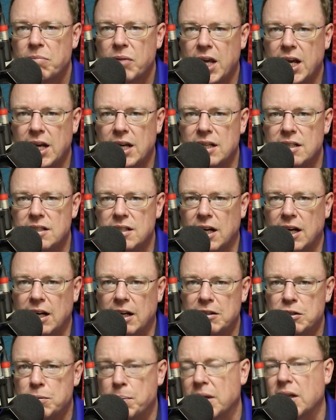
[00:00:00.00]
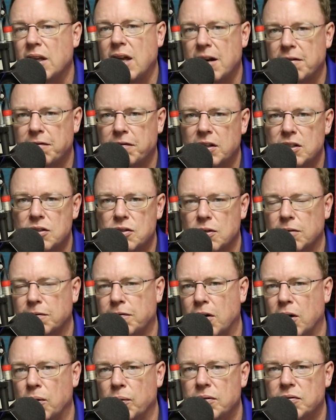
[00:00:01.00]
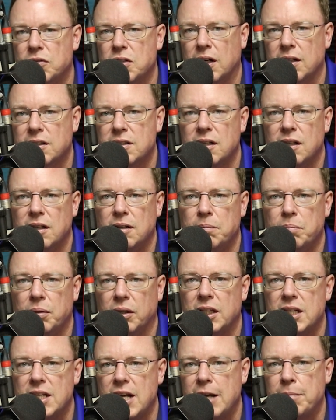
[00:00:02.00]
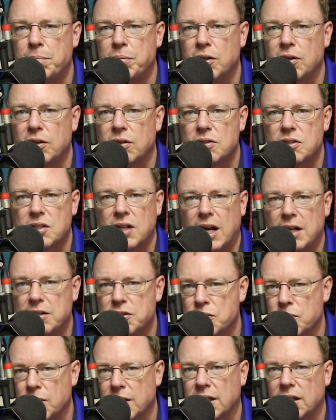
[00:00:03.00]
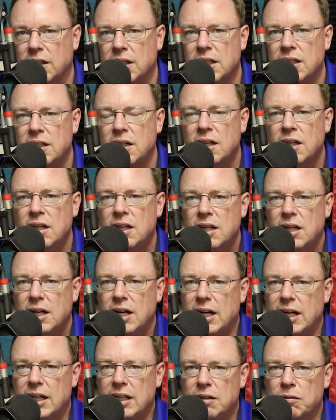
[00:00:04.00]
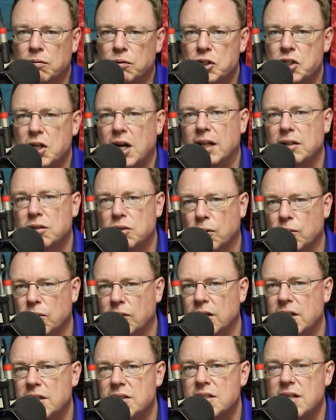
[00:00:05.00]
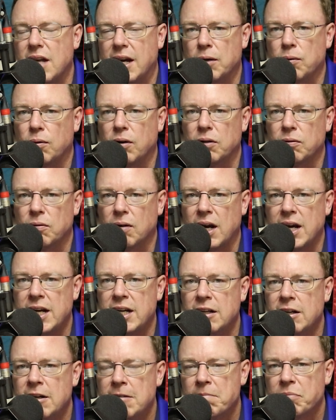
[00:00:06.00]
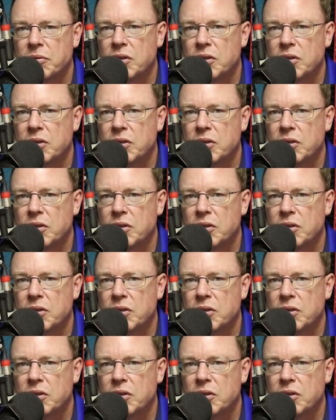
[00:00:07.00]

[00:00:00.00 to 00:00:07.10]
And it's been a lot of fun. So far we've talked to Billy Napier, Scott Strickland, Rashad Torrance, Nay'Quan Wright.